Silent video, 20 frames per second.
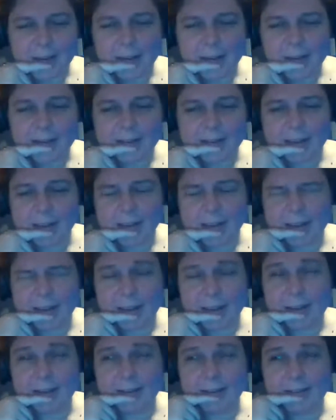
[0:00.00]
It's like,
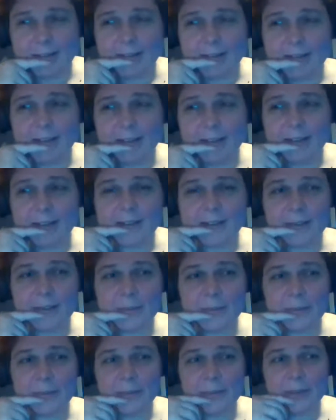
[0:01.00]
and
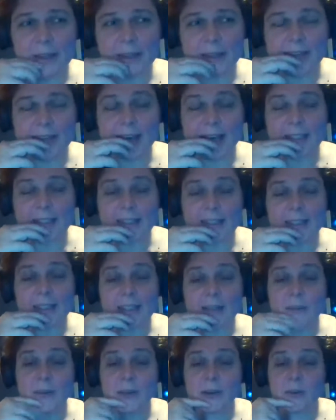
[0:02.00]
so yes, it's
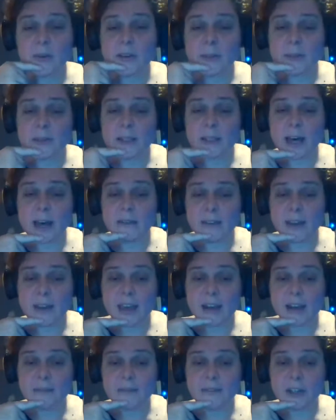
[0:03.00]
like we are going to be live
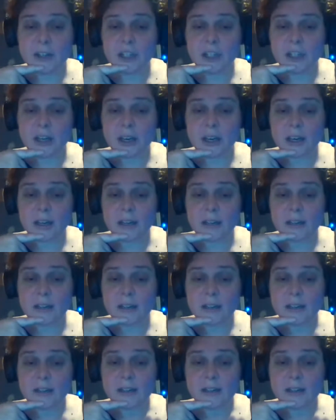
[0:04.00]
again at VisionCon.